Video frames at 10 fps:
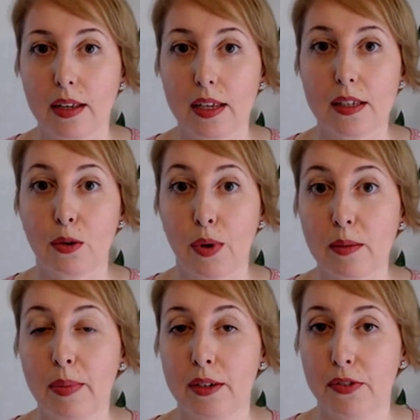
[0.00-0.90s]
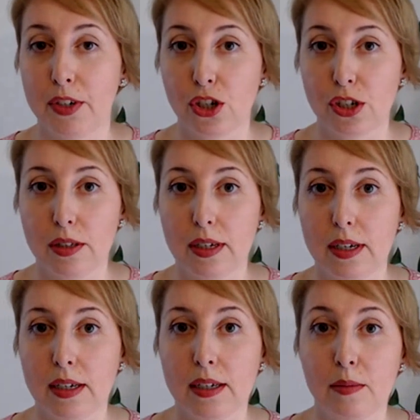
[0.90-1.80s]
is quite beneficial
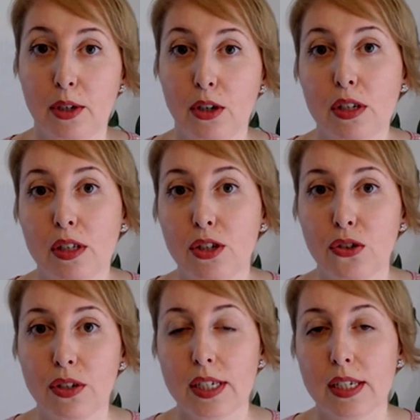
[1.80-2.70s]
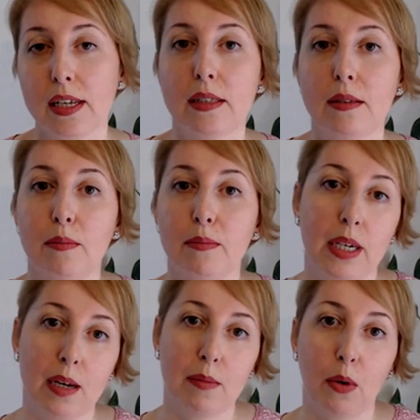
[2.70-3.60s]
because the students can
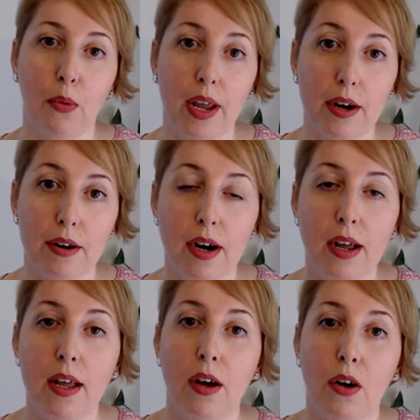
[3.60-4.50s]
become aware